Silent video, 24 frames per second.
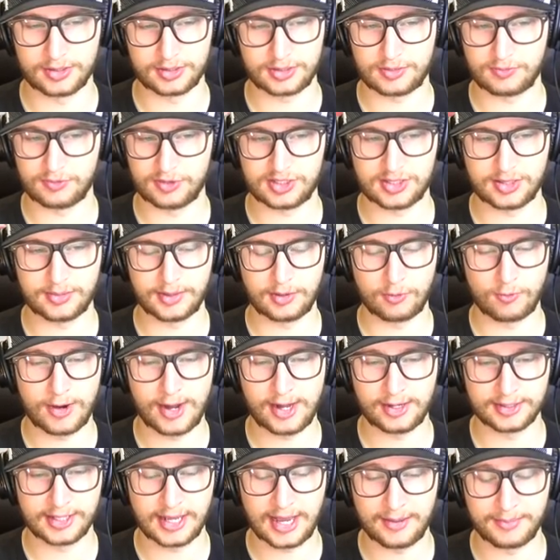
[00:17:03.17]
Just when something
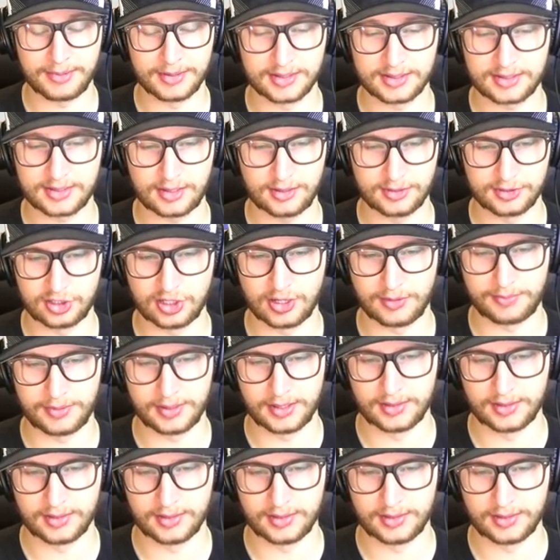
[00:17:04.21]
wild happens, I'll jump